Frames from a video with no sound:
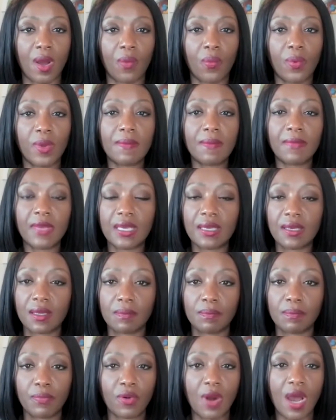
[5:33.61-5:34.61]
are we
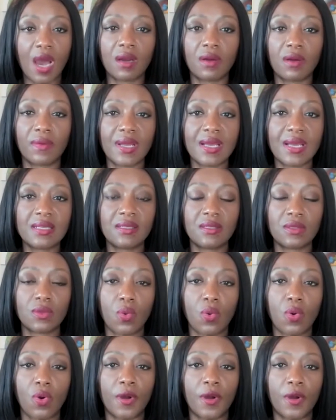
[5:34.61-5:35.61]
making progress
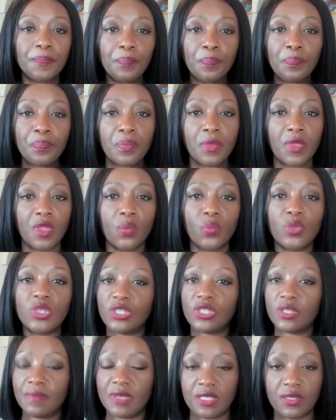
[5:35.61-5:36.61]
or we
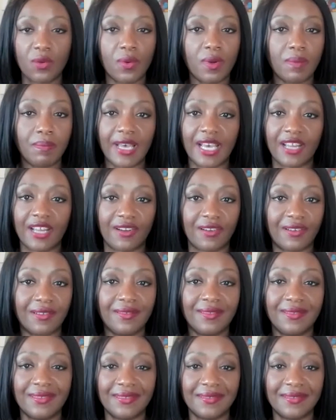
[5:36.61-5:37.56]
should be doing better